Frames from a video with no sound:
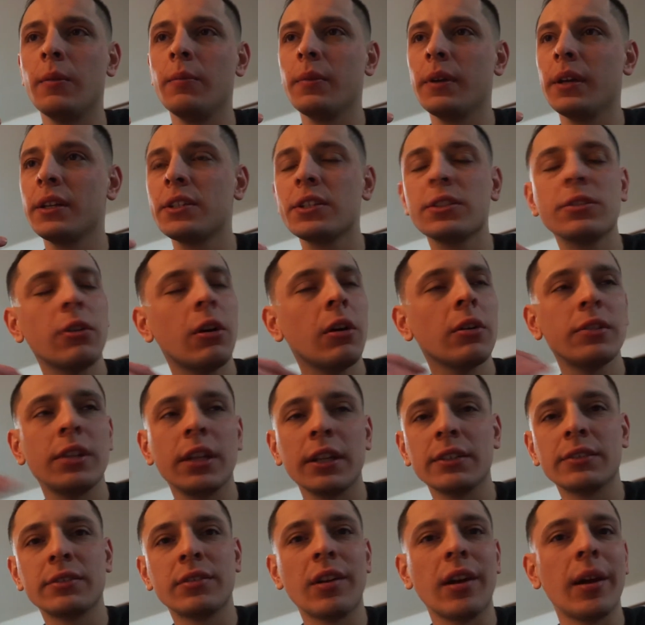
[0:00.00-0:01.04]
It just all
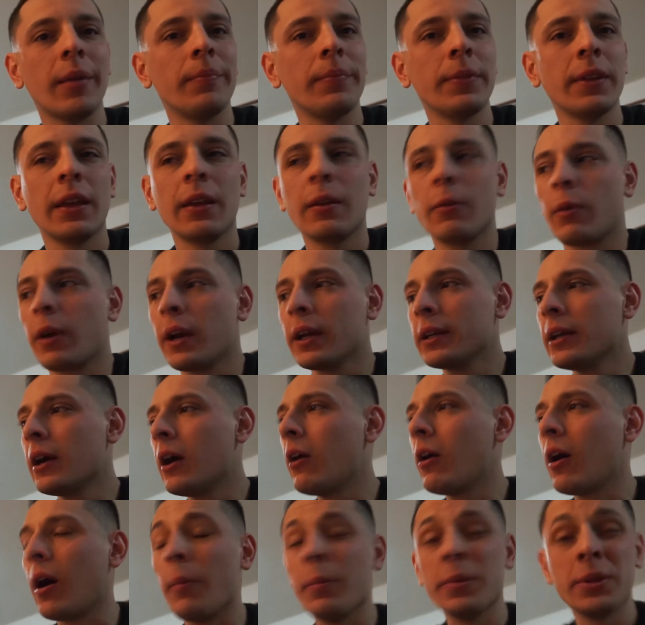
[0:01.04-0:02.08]
takes time. Right
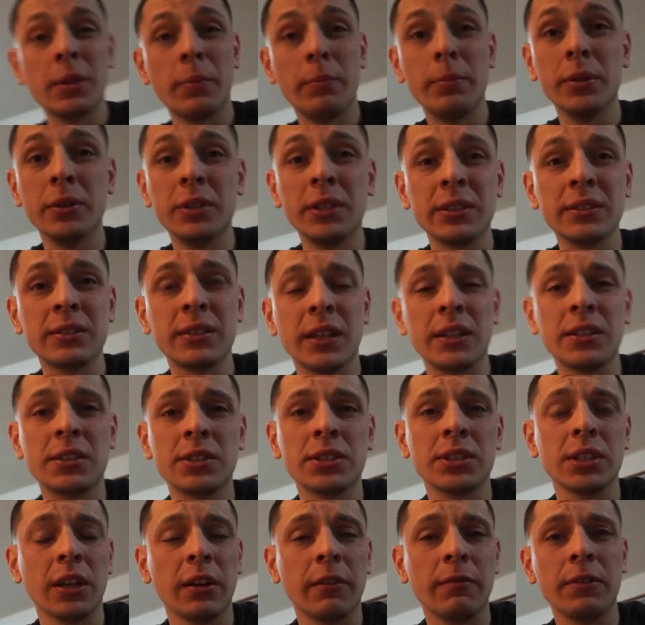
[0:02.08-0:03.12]
now, I'm in the building
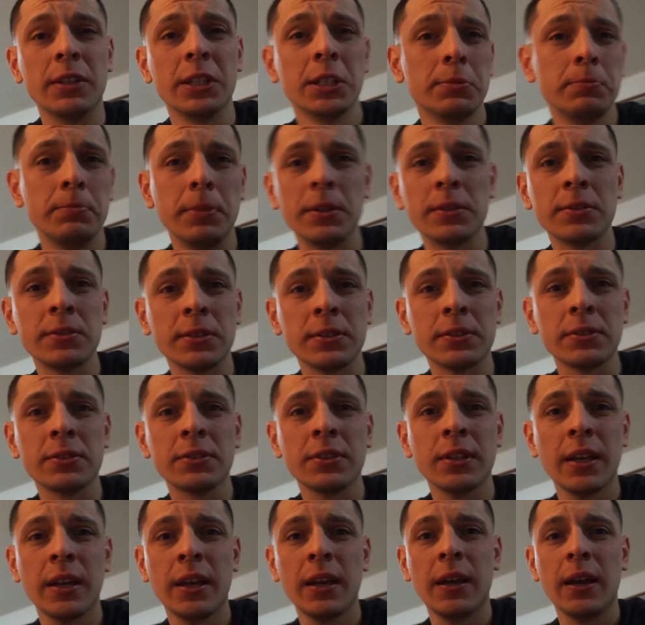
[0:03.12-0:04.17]
stages of this business.
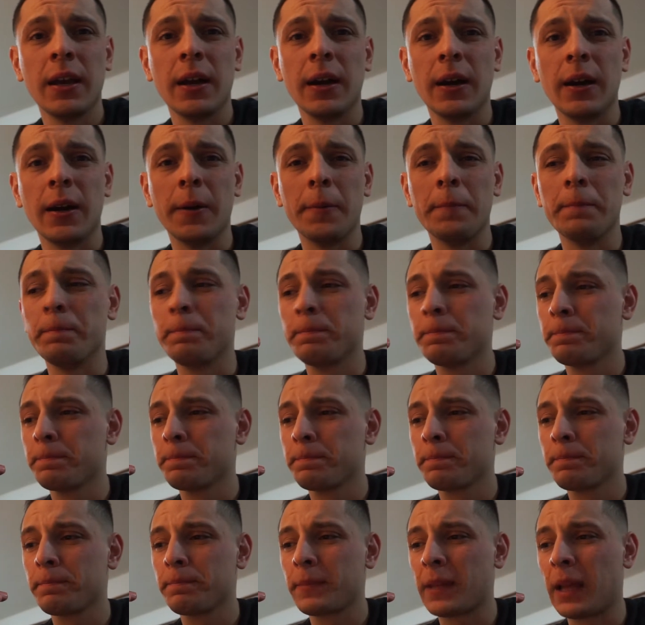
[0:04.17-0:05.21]

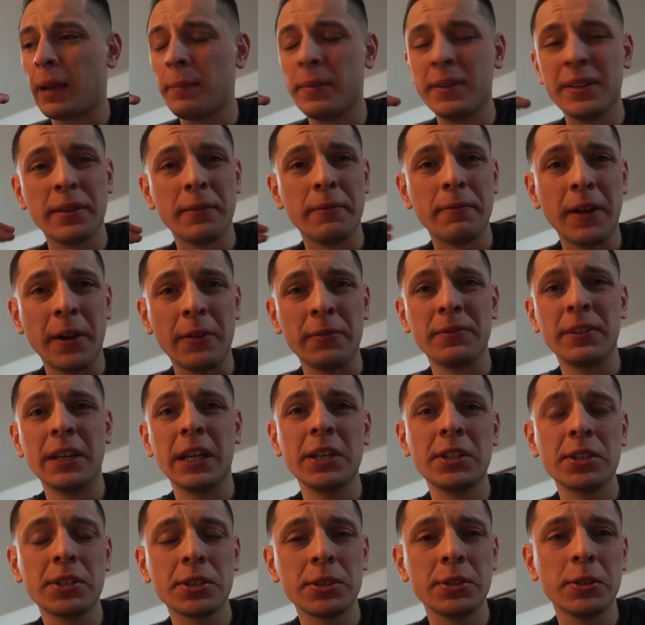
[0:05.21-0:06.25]
I'm in the
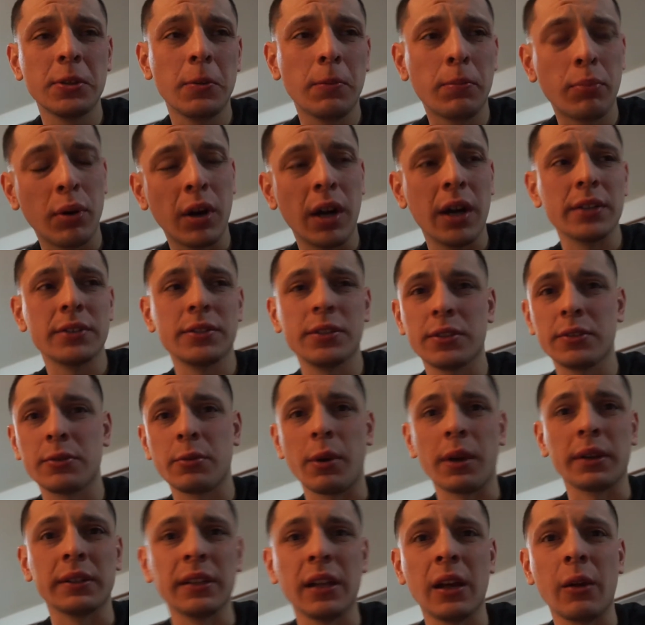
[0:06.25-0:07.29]
foundational process
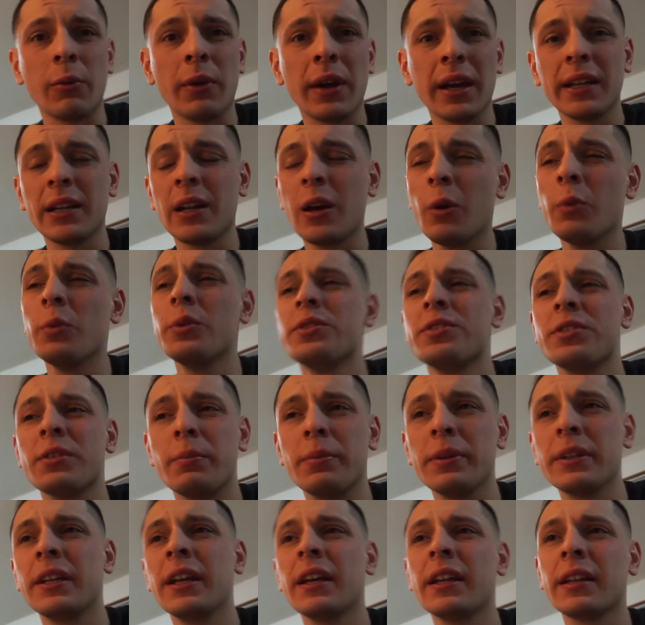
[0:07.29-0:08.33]
right now. Right now is the
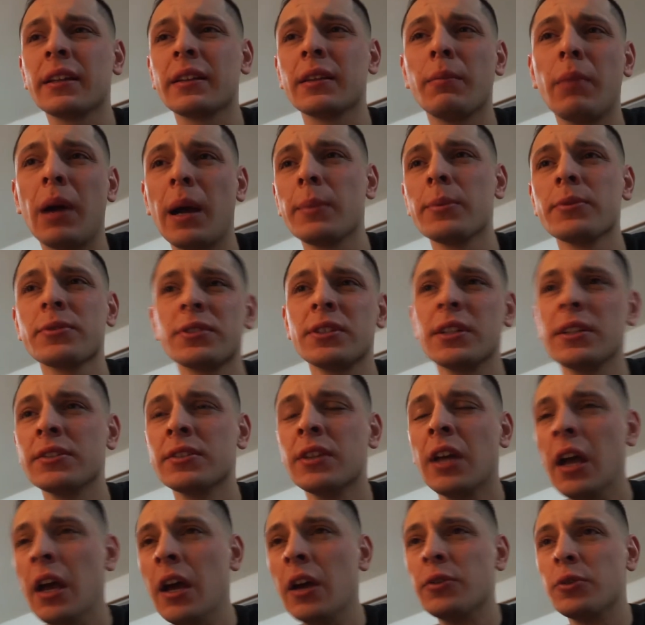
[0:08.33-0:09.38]
beginning. The Bible
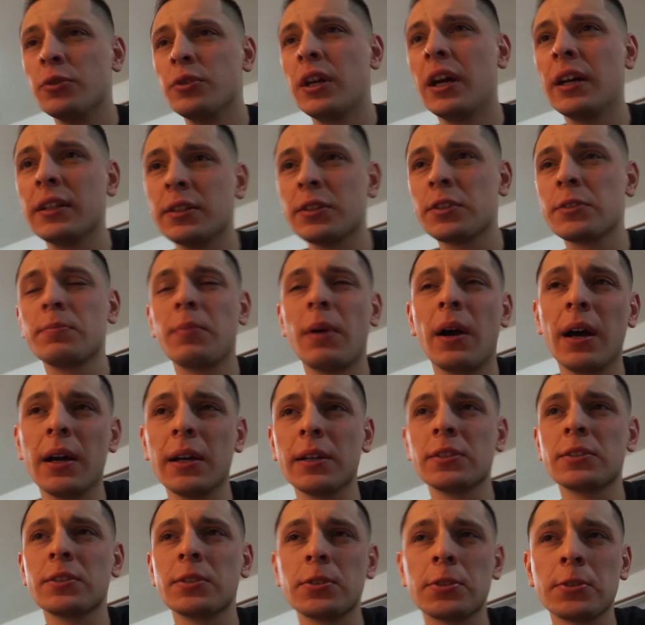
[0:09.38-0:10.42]
says, "Do not
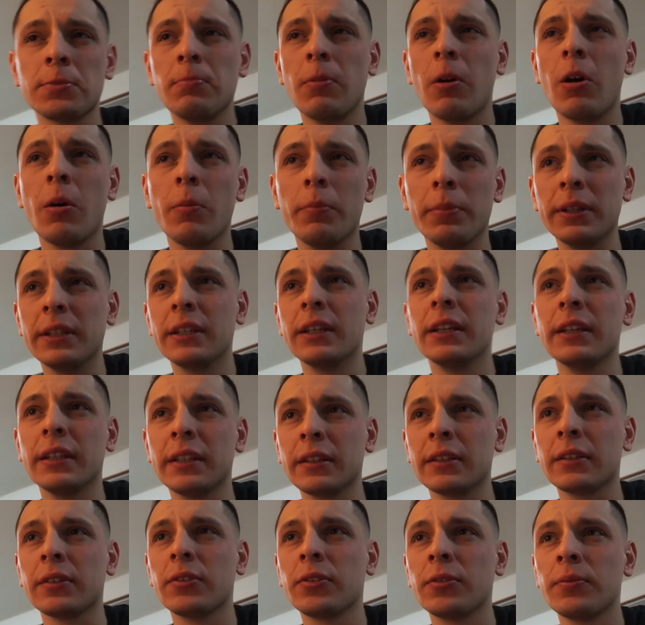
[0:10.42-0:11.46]
despise small
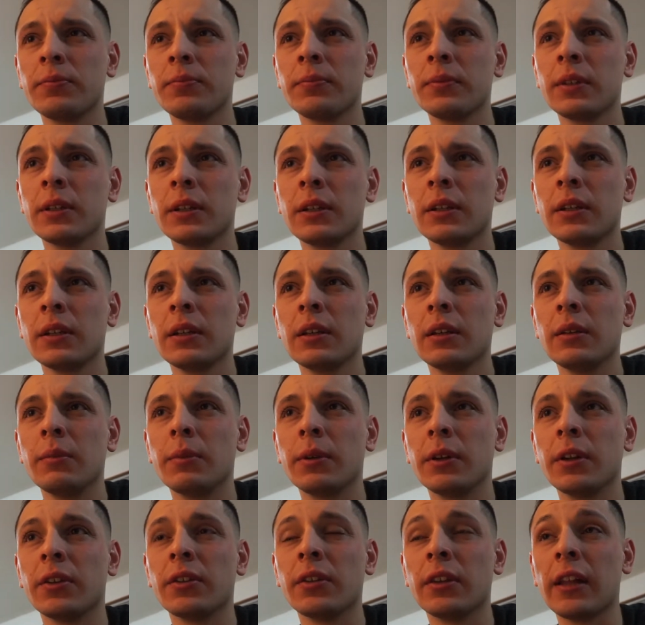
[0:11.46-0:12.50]
beginnings,
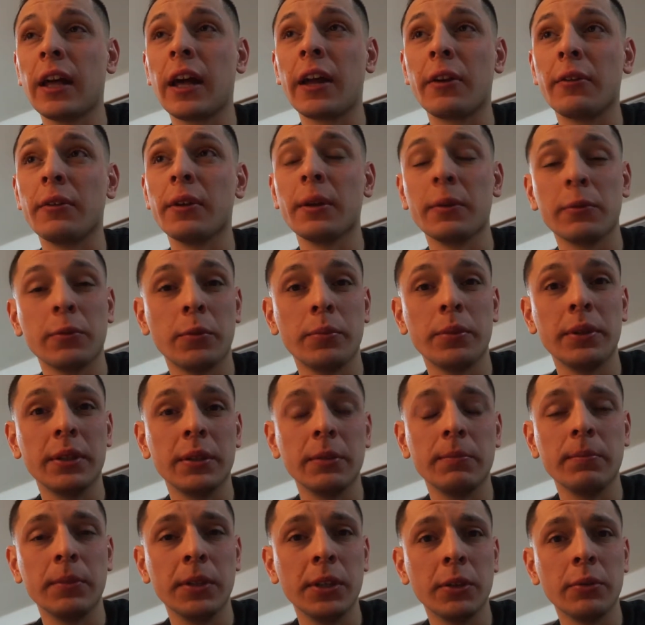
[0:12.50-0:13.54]
because the latter end will
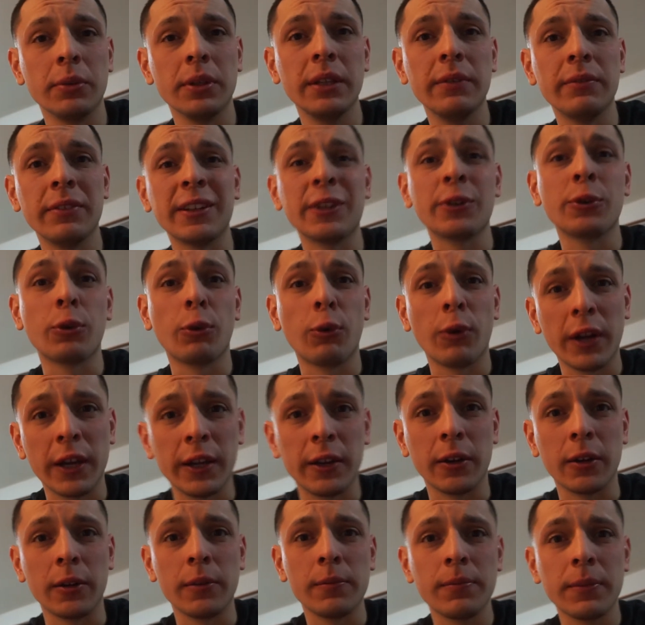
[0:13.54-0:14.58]
be, even
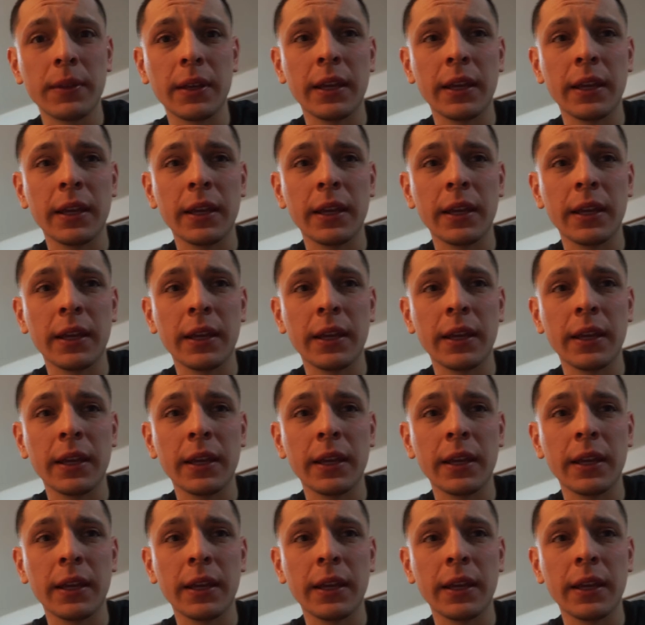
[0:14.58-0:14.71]
greater."